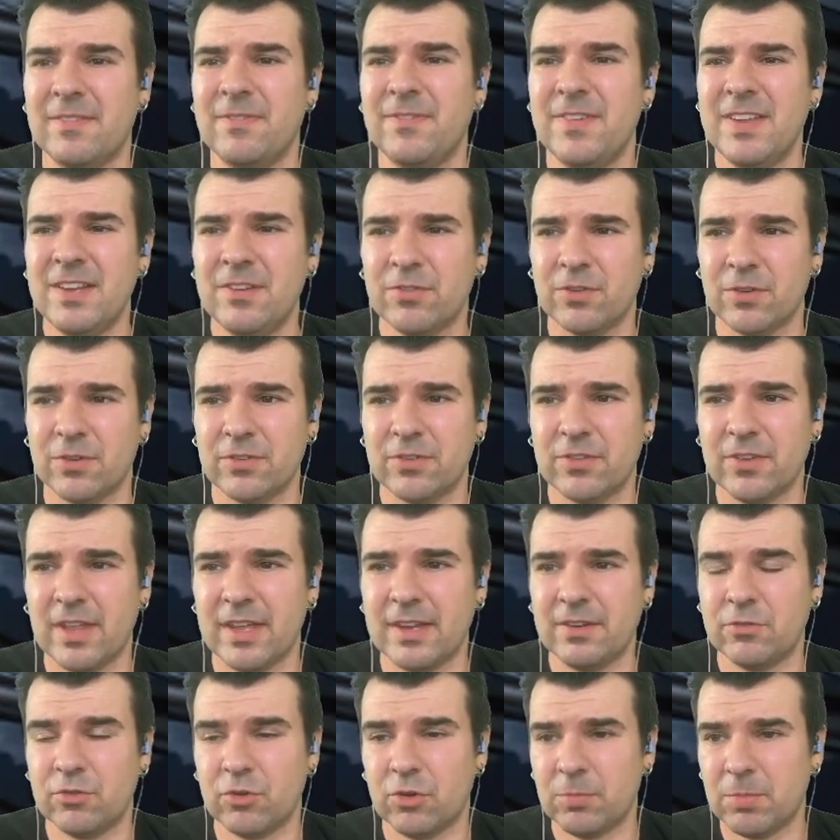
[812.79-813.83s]
features
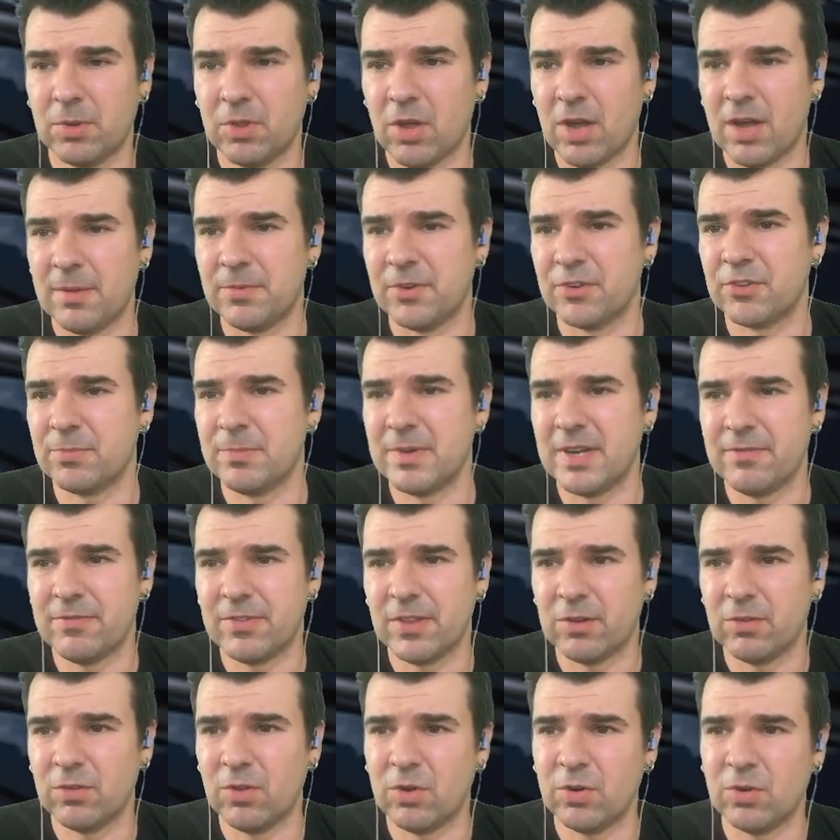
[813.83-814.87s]
like Durable Objects,
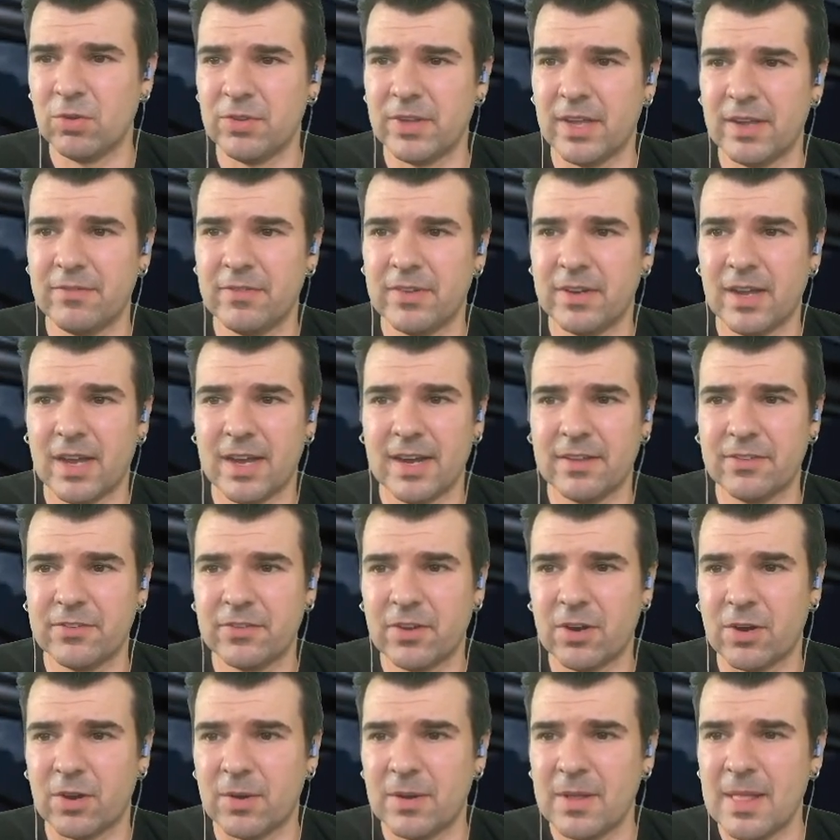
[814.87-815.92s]
Miniflare Local Dev, and
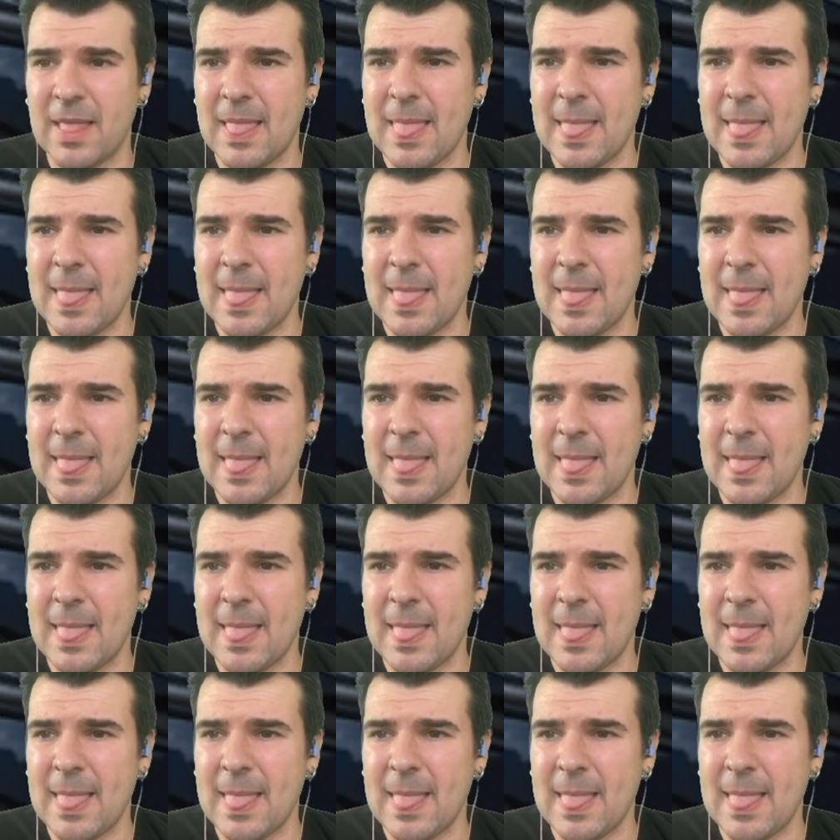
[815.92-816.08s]
ISR.